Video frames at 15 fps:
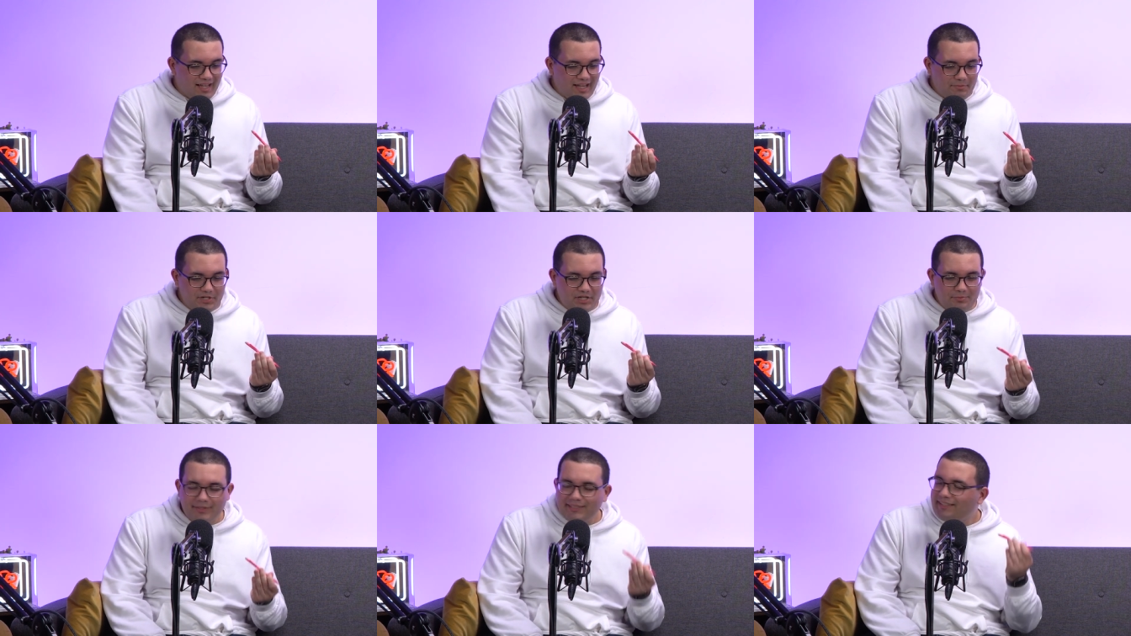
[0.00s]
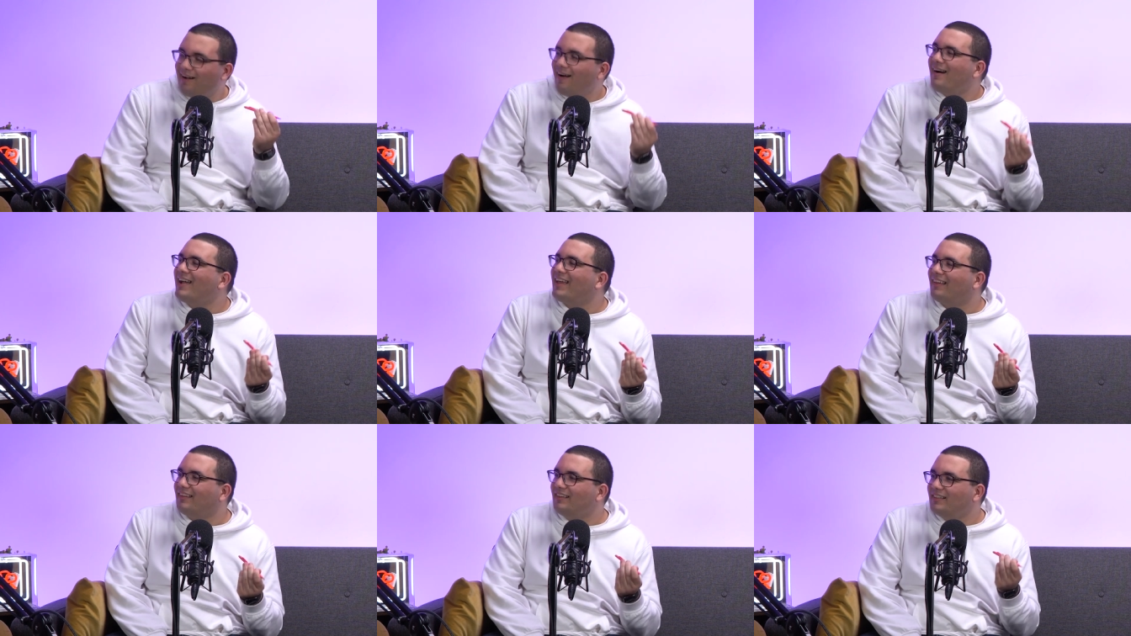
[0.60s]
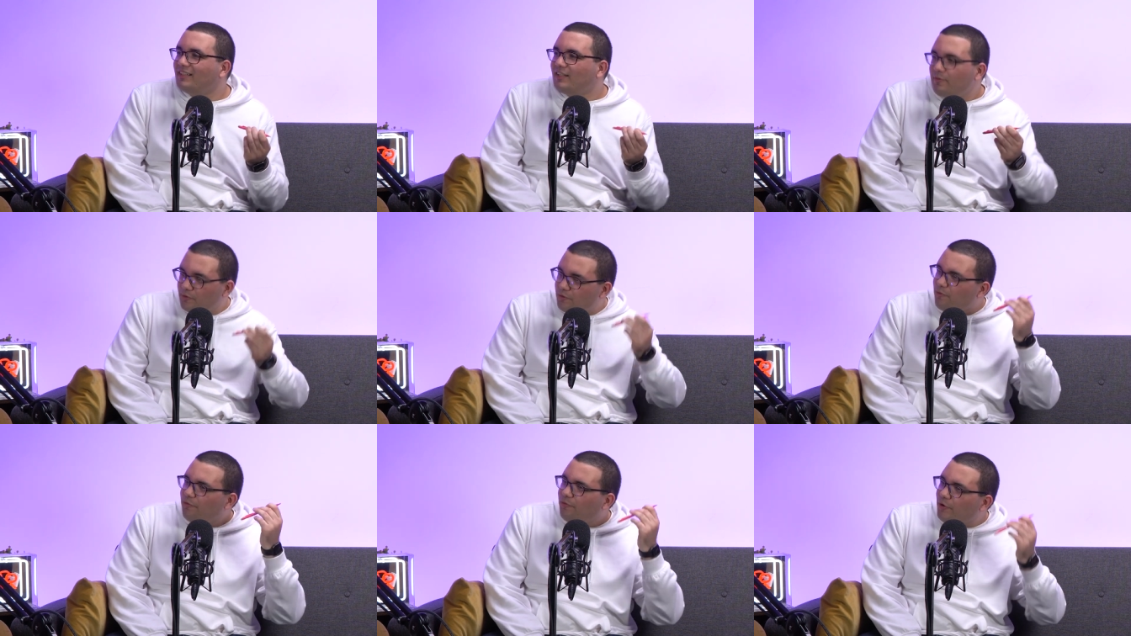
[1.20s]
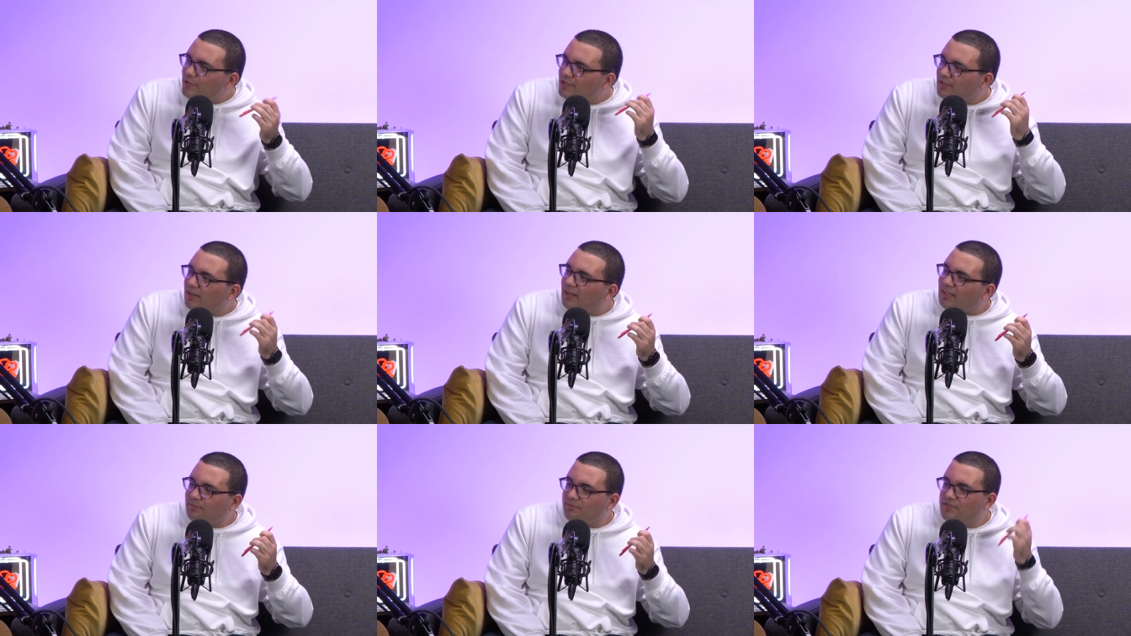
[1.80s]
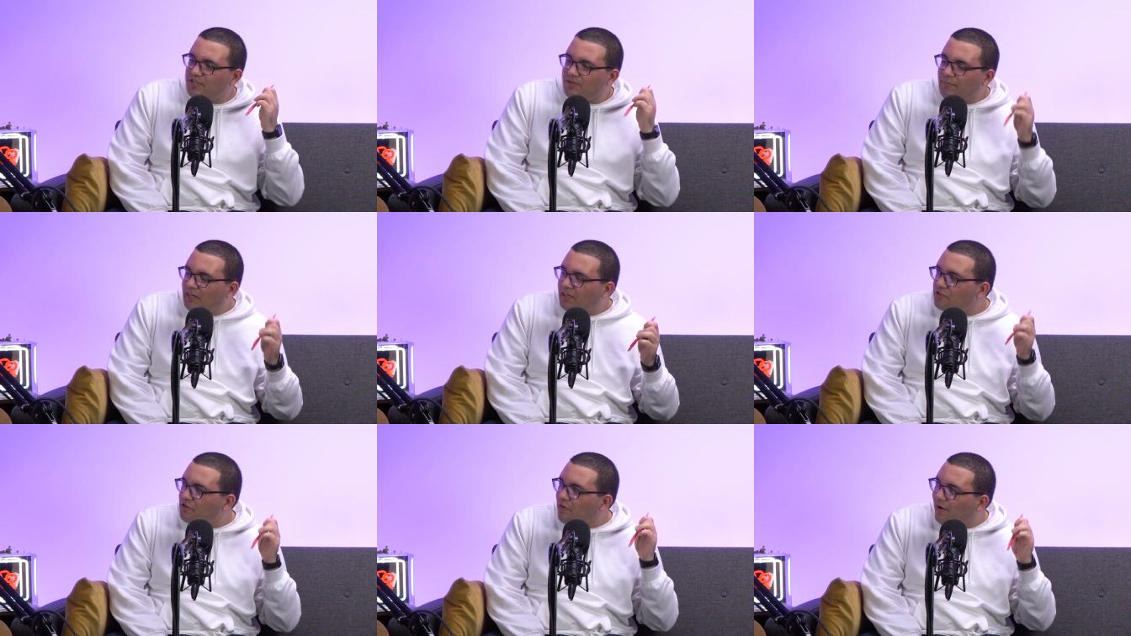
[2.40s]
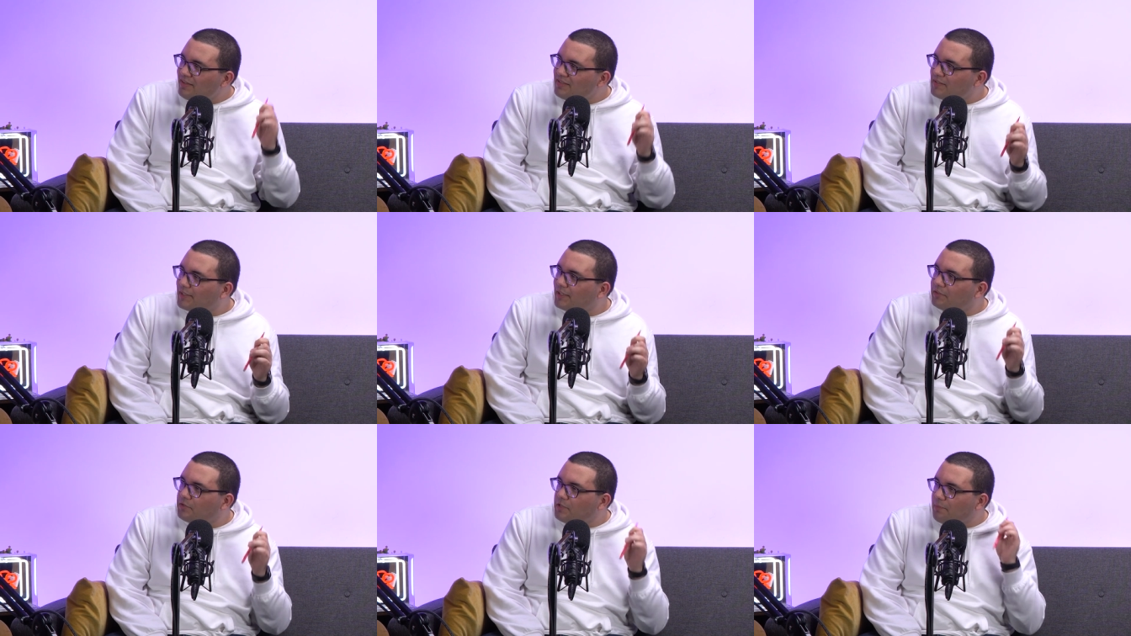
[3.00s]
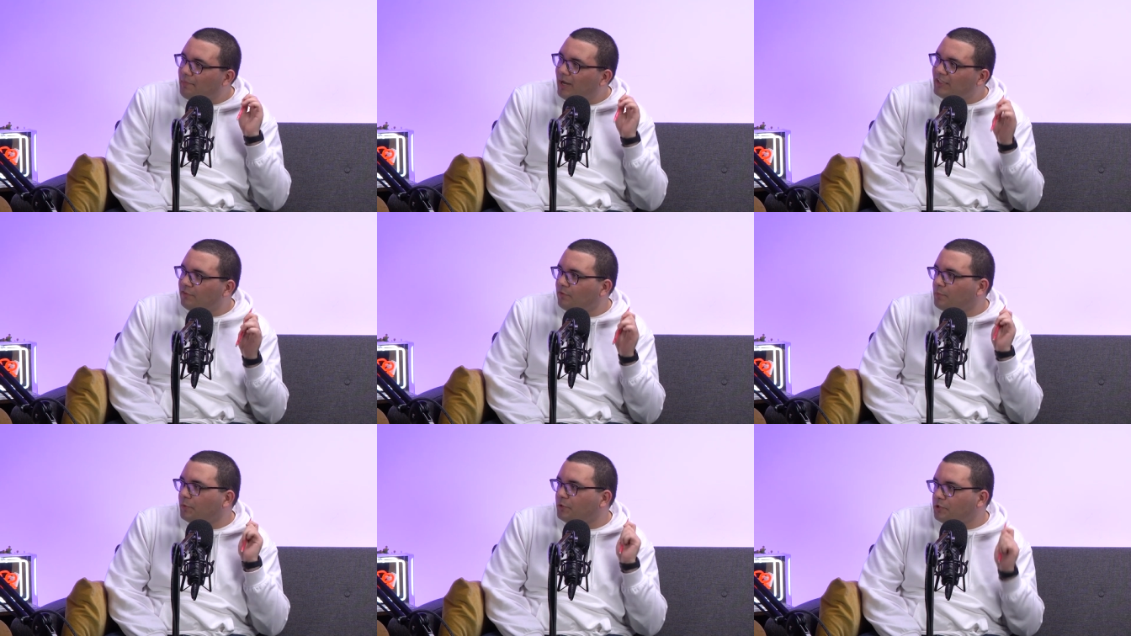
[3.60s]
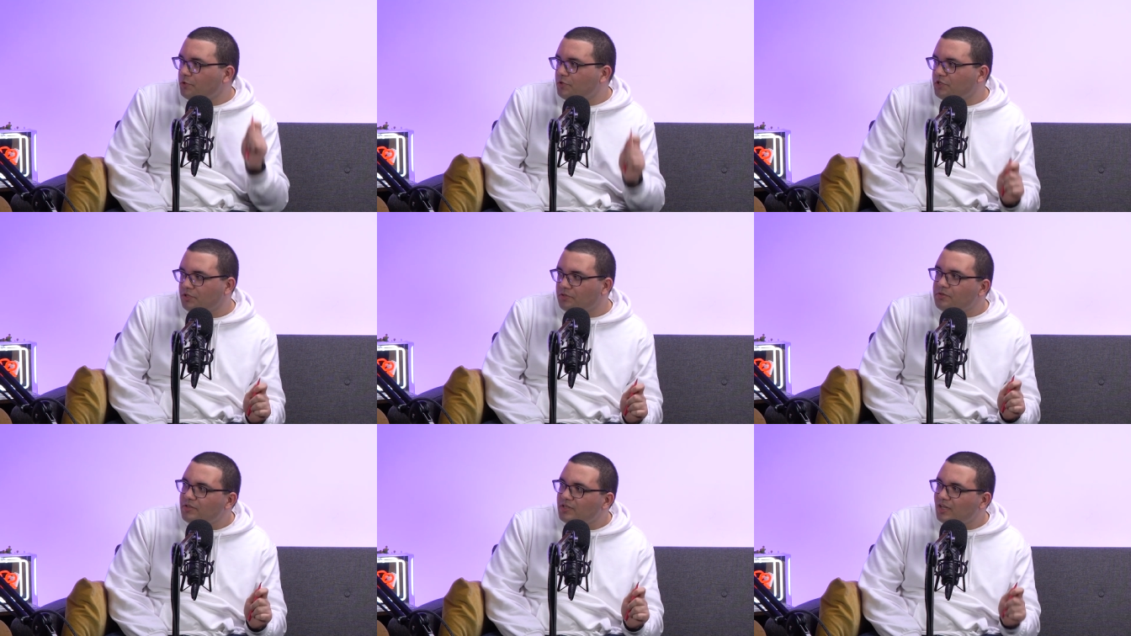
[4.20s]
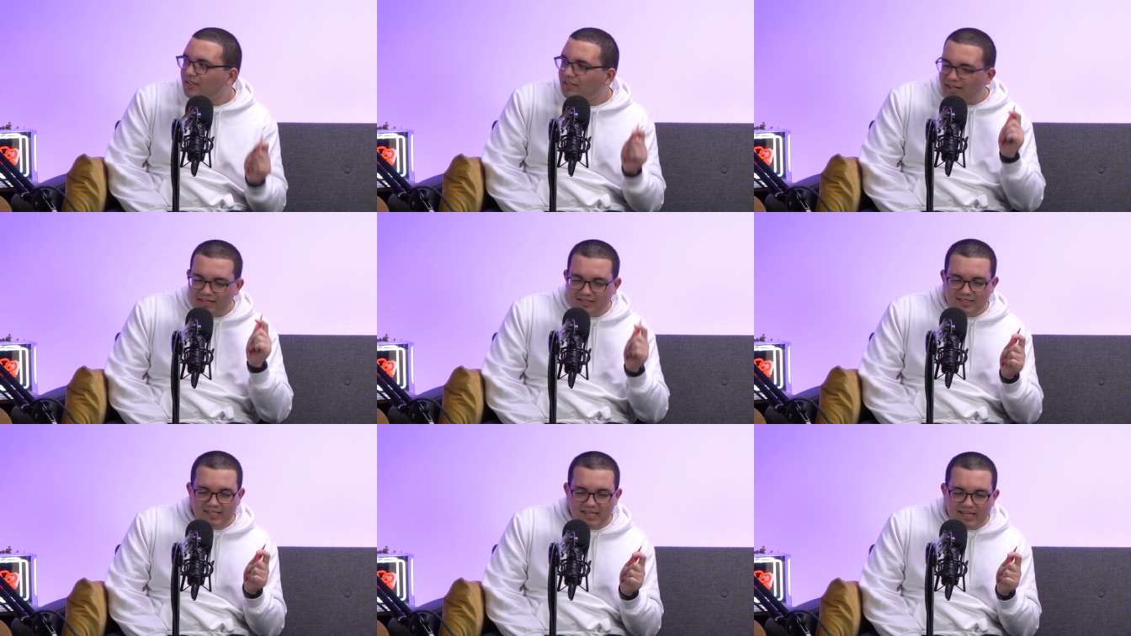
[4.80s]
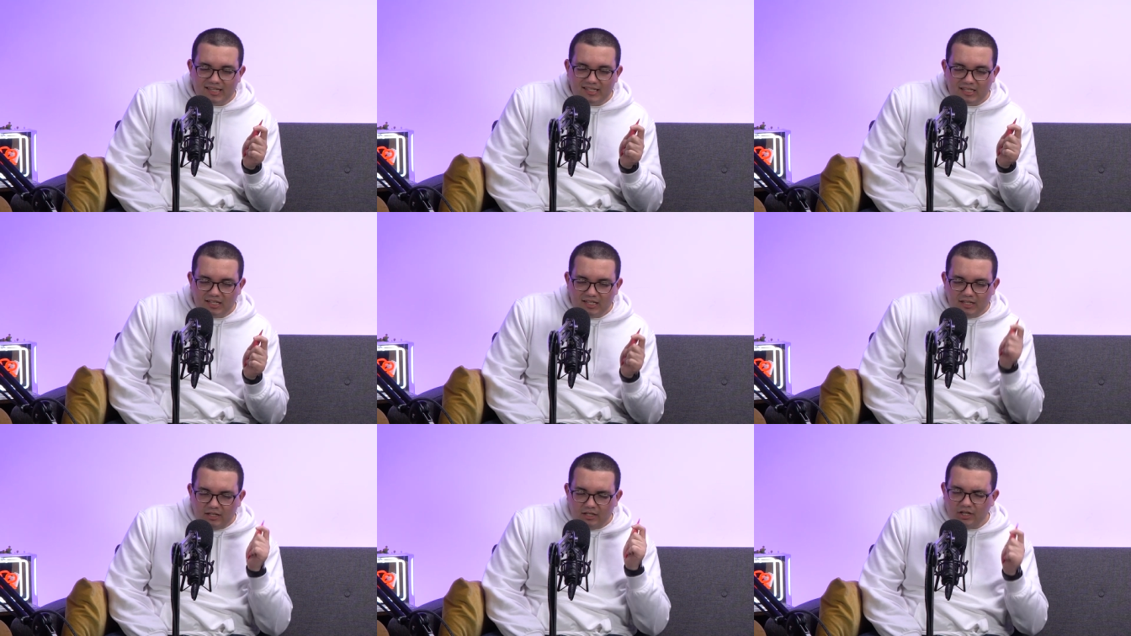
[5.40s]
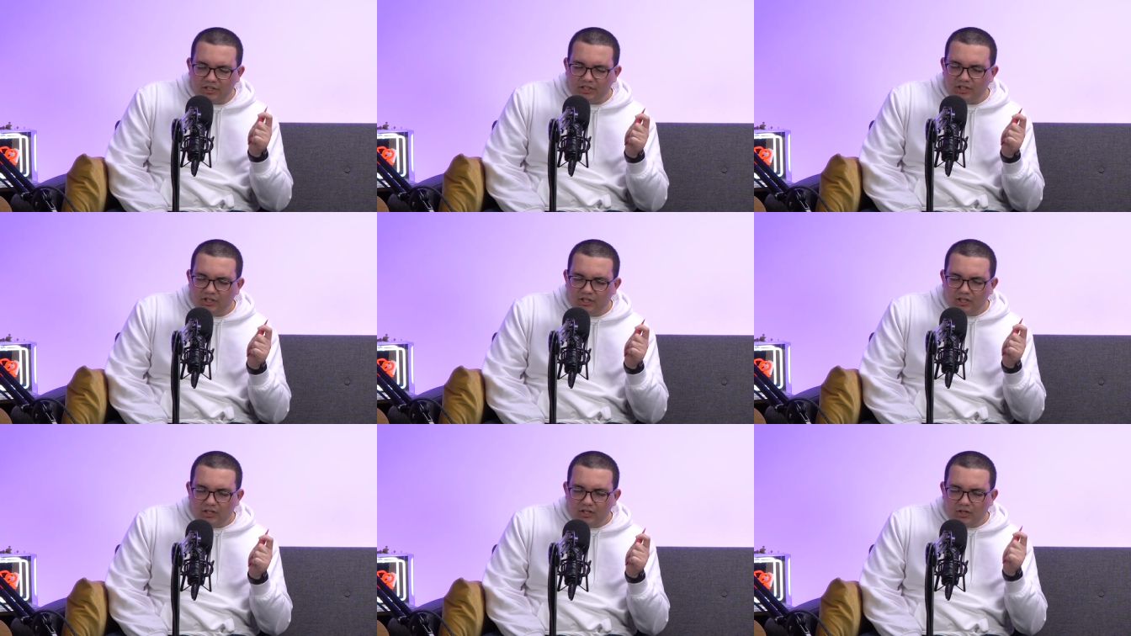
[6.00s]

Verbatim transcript: uh, which is when Kyle, for the first time, somebody tries to get into the mind of the producers and says, Look,